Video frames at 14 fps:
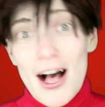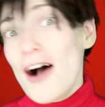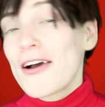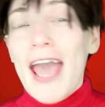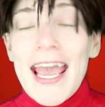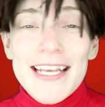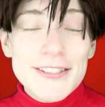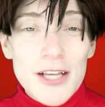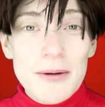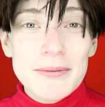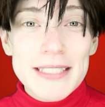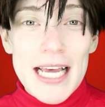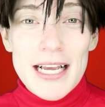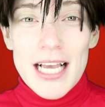Okay, so
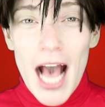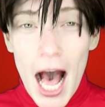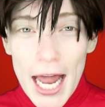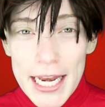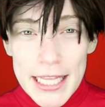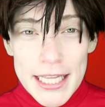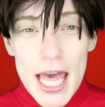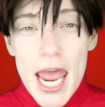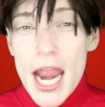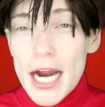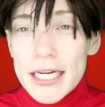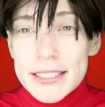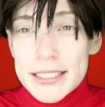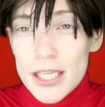I'm done cutting the
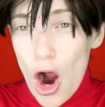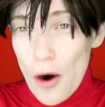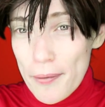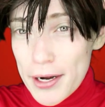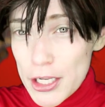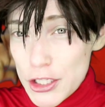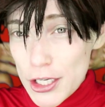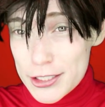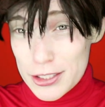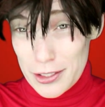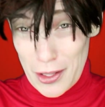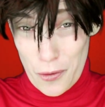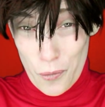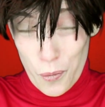hair. See, it already looks
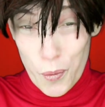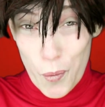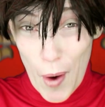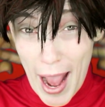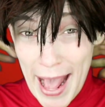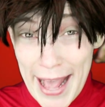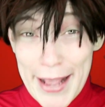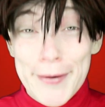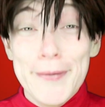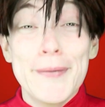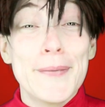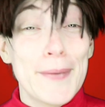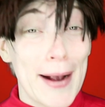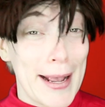like way,
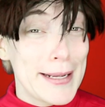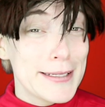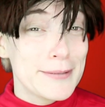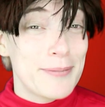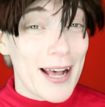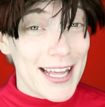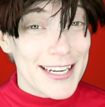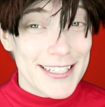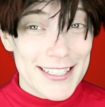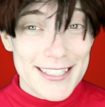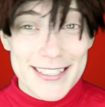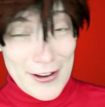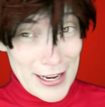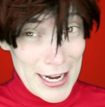way better.
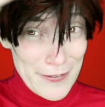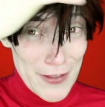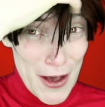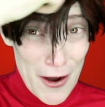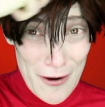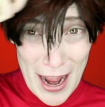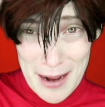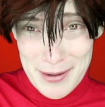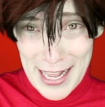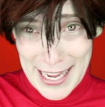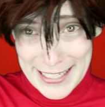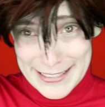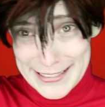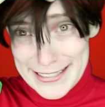Okay, even though I'm
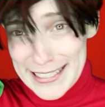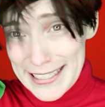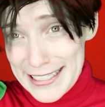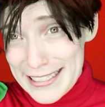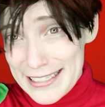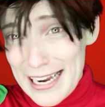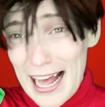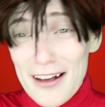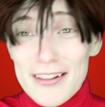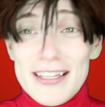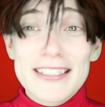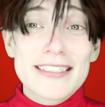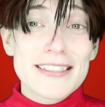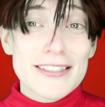kind of digging how
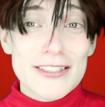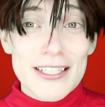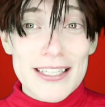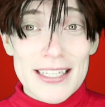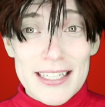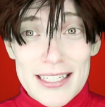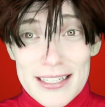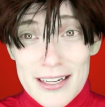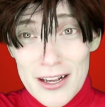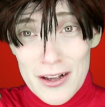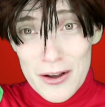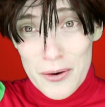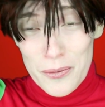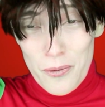this is looking,
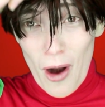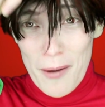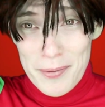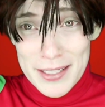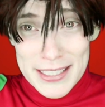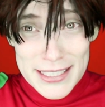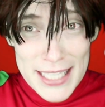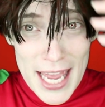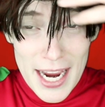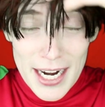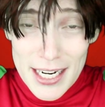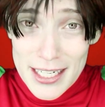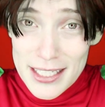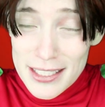Robin's
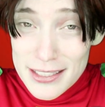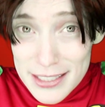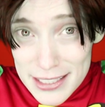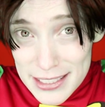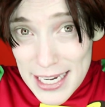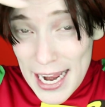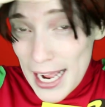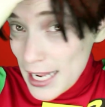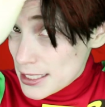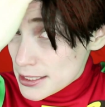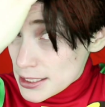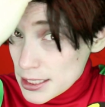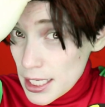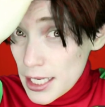hair
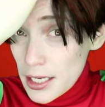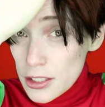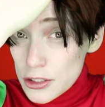stands like